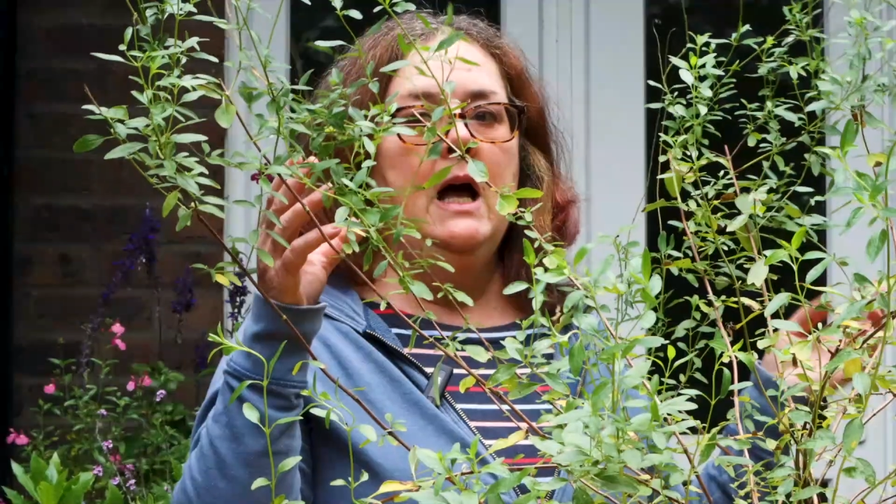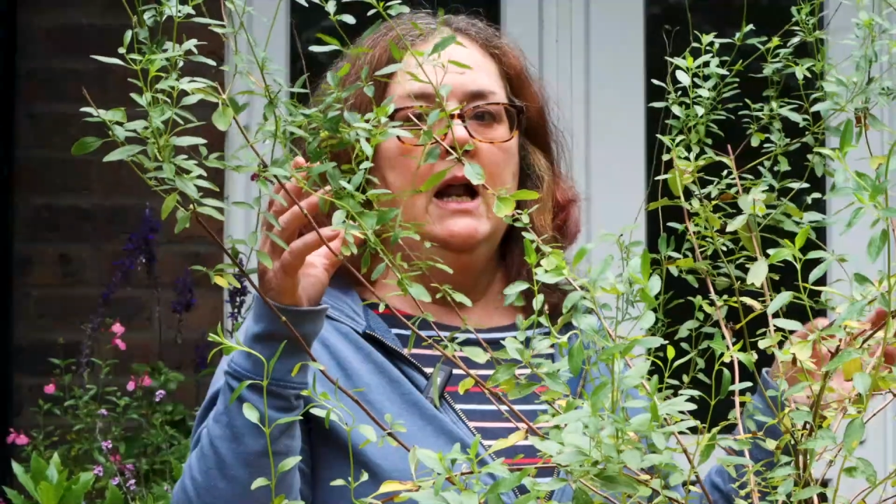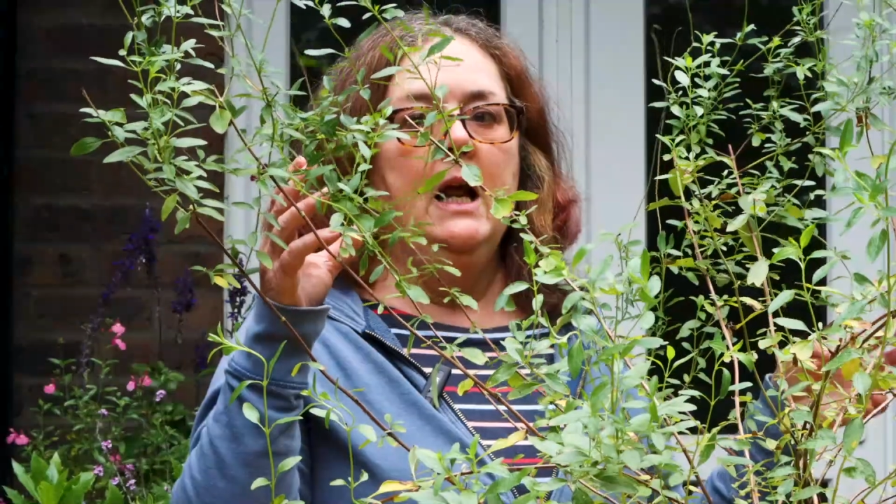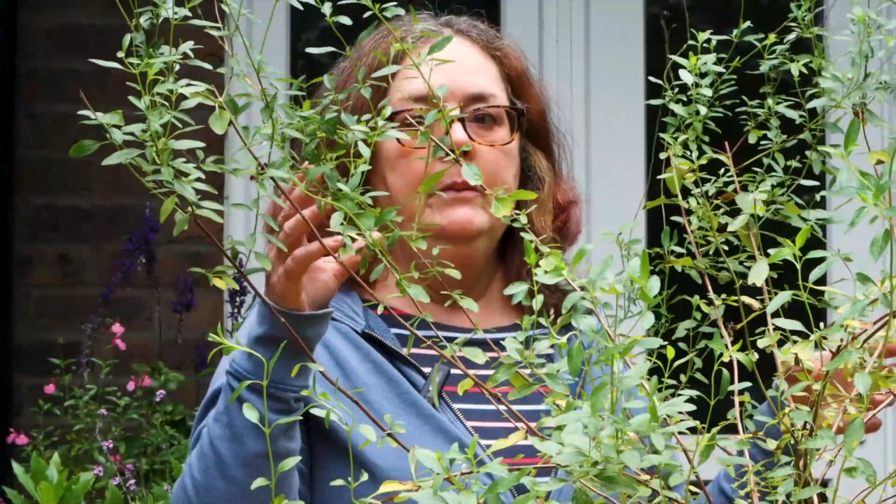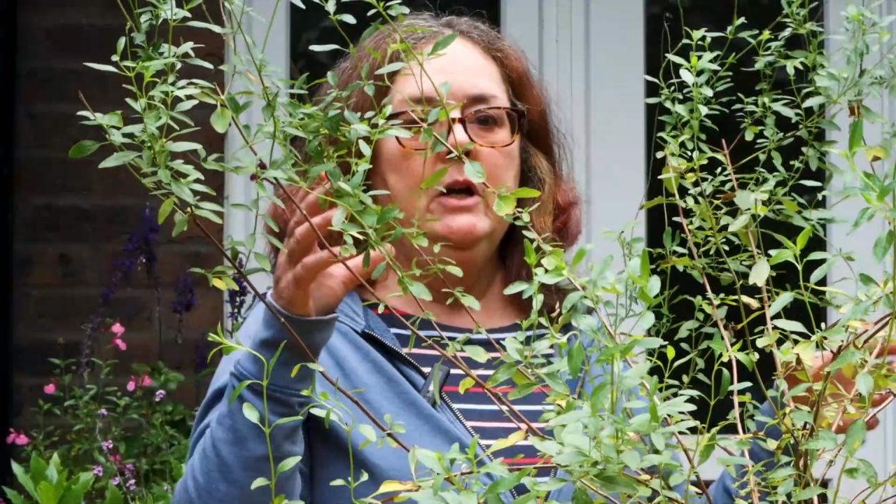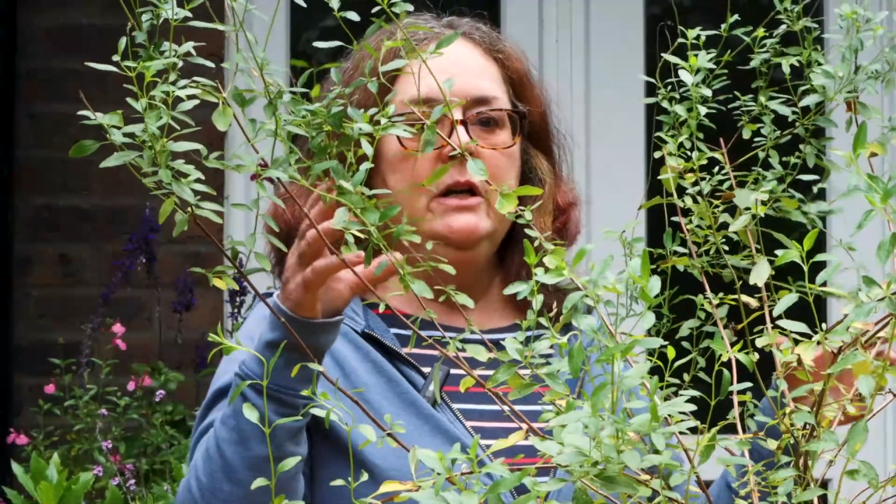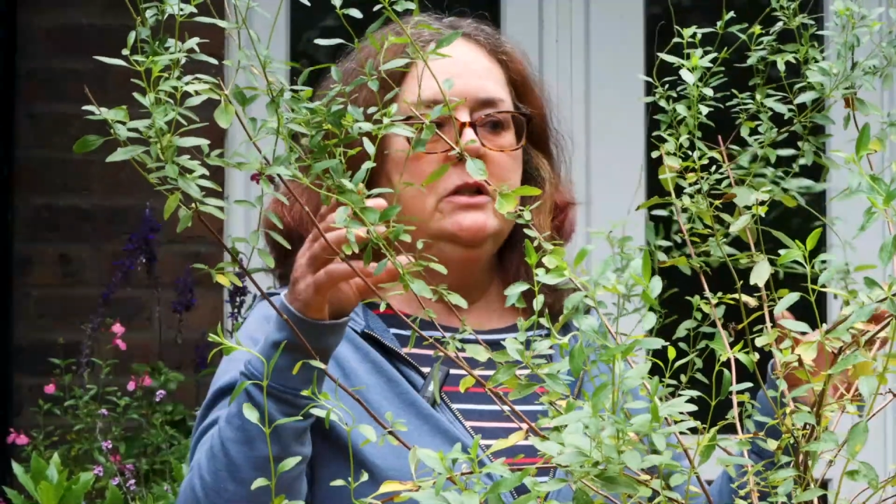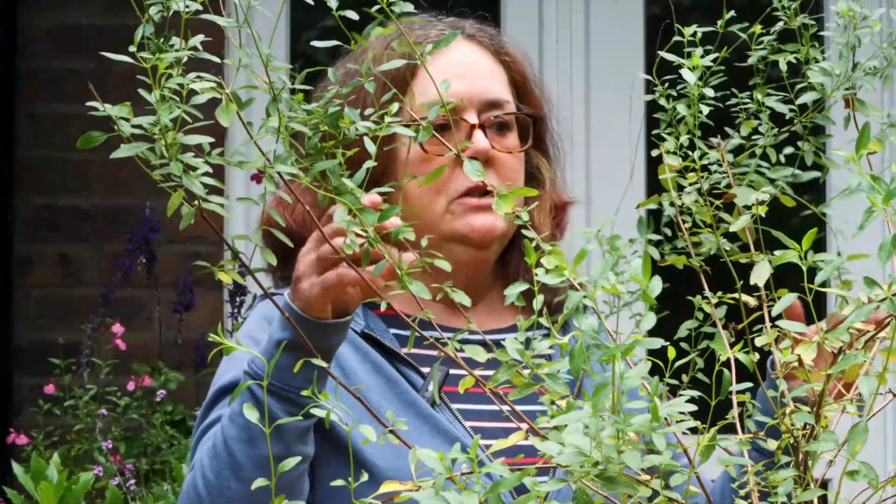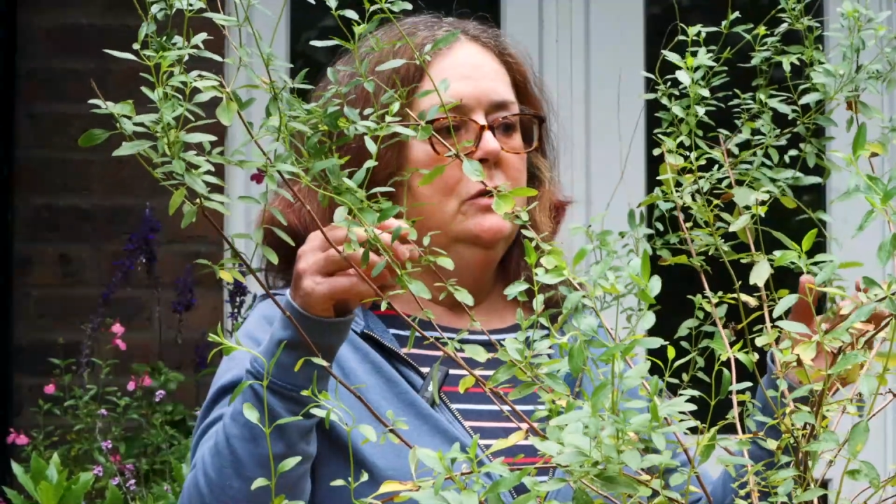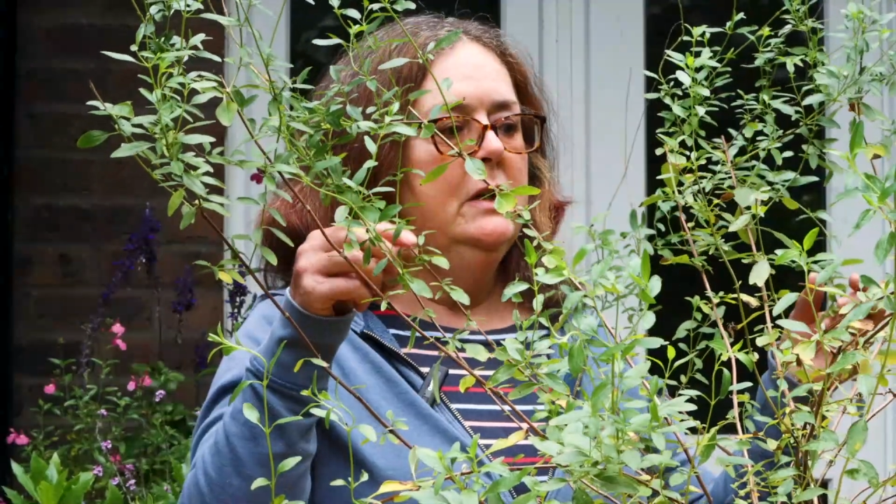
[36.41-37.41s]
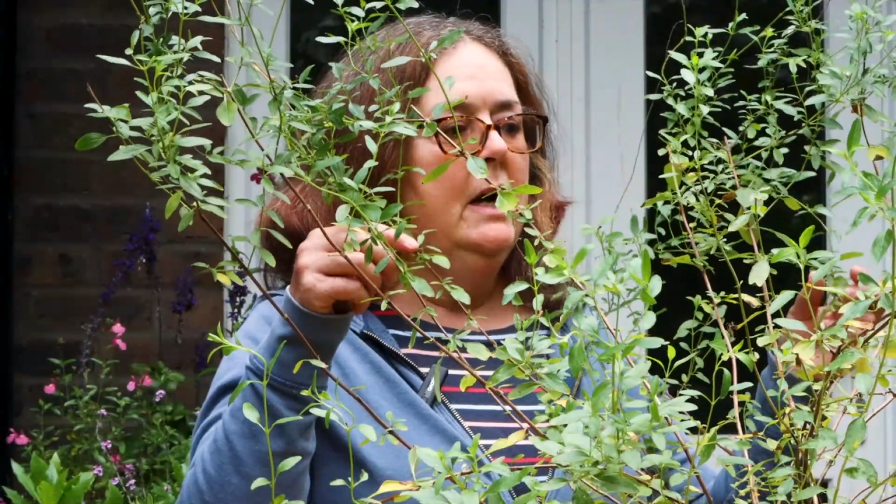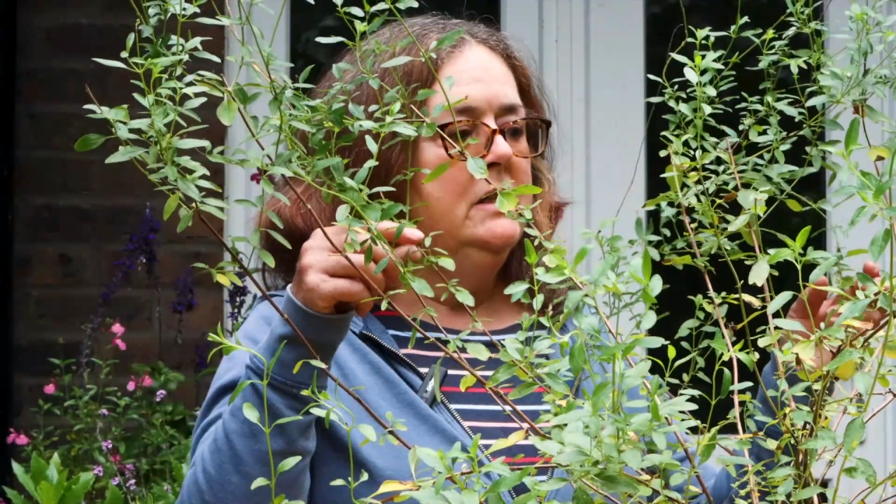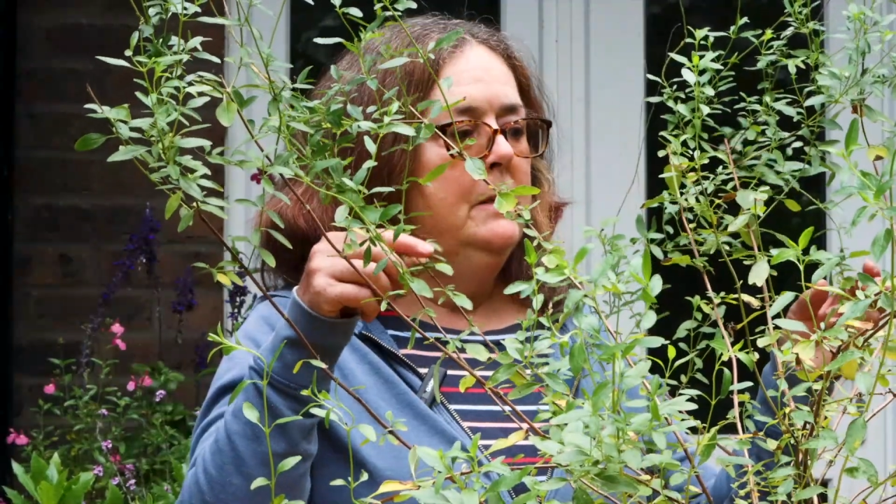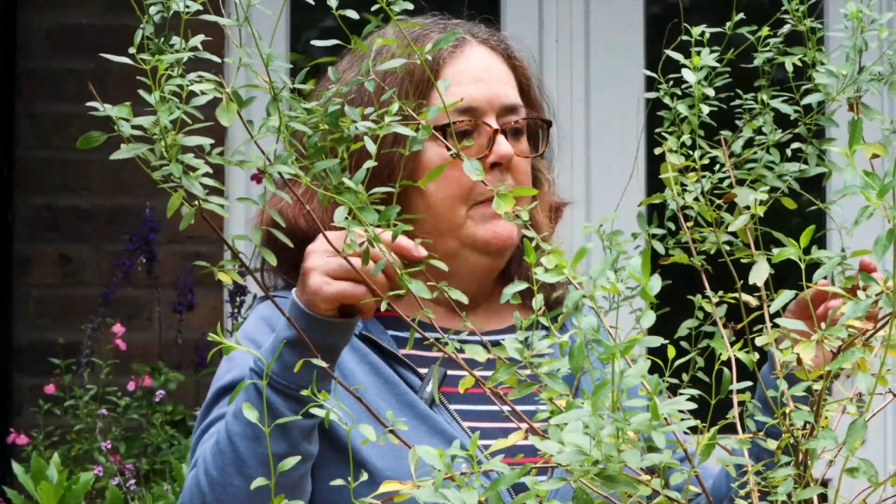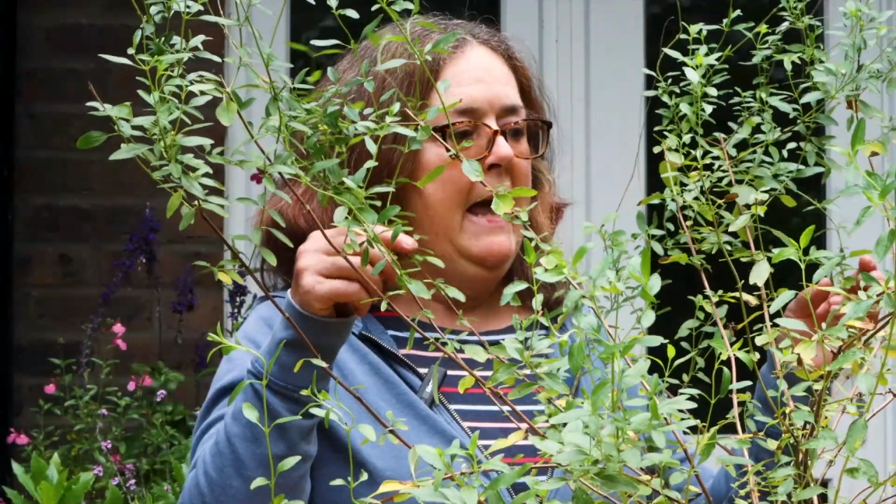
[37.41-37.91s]
And I'm going to
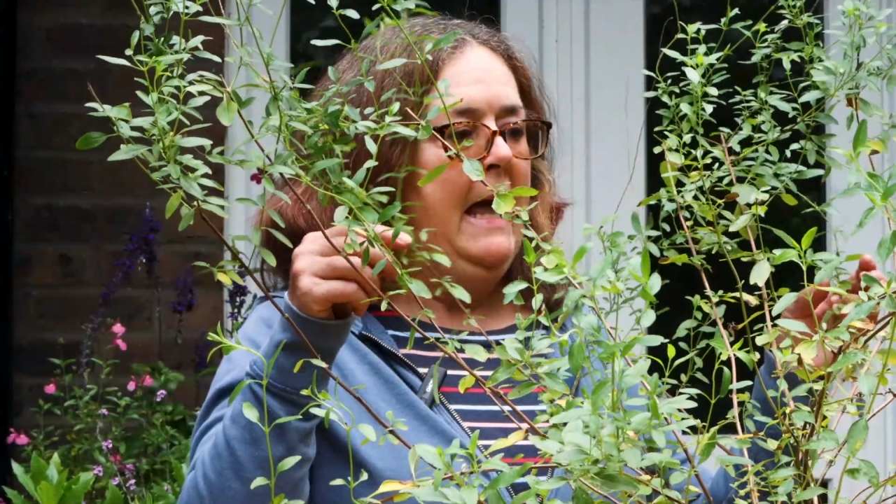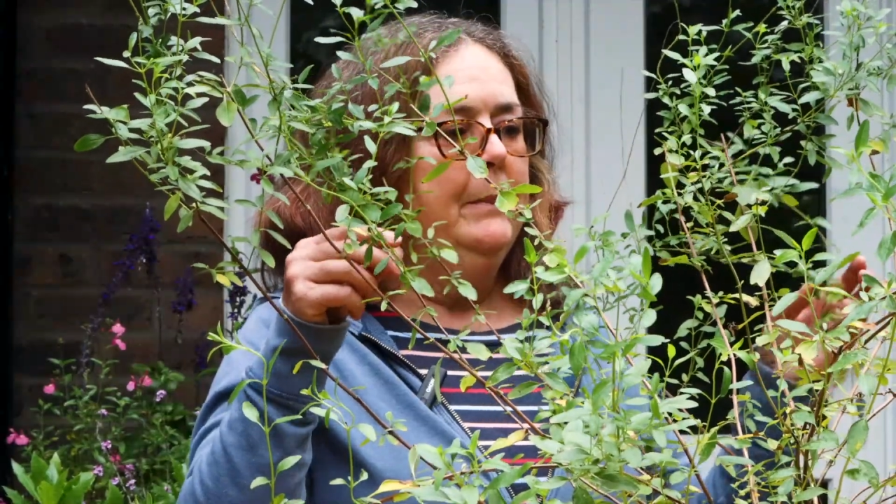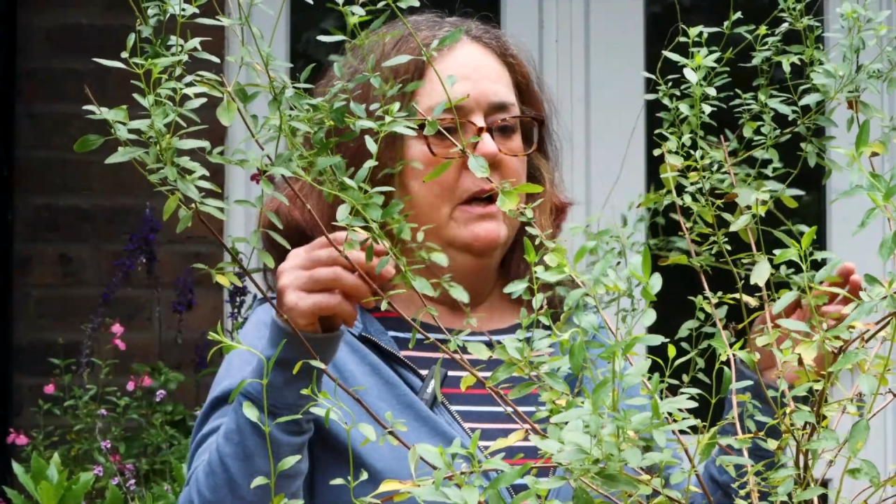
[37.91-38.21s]
cut it back